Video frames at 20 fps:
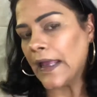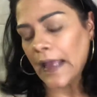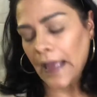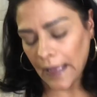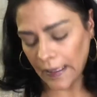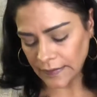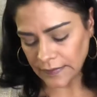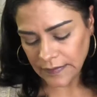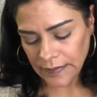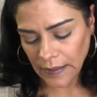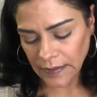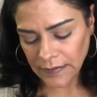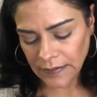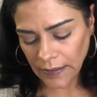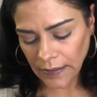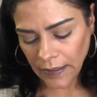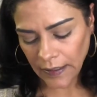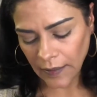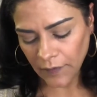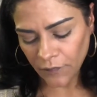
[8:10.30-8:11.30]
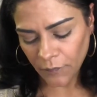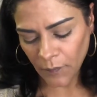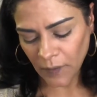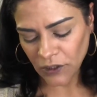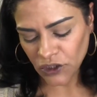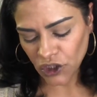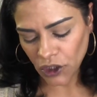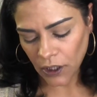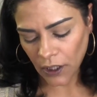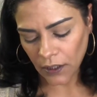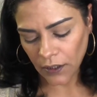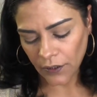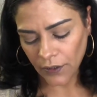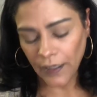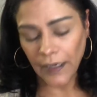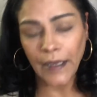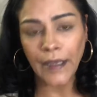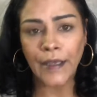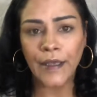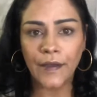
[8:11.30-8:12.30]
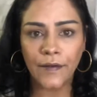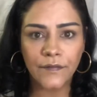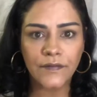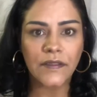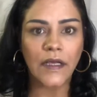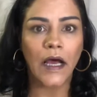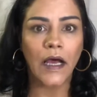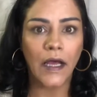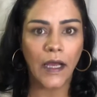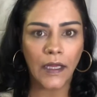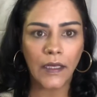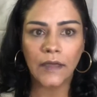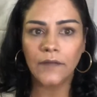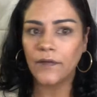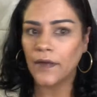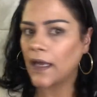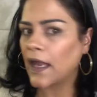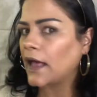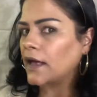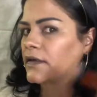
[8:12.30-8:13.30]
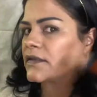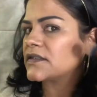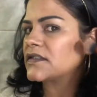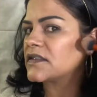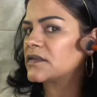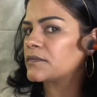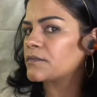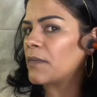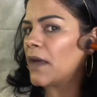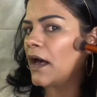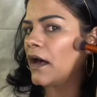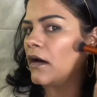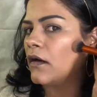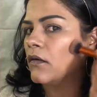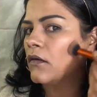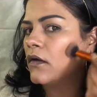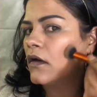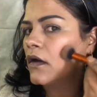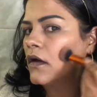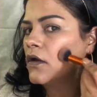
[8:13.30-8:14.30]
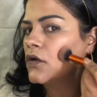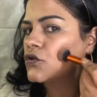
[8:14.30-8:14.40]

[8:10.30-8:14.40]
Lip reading: It doesn't give much color. It gives a hell of a lot of smell.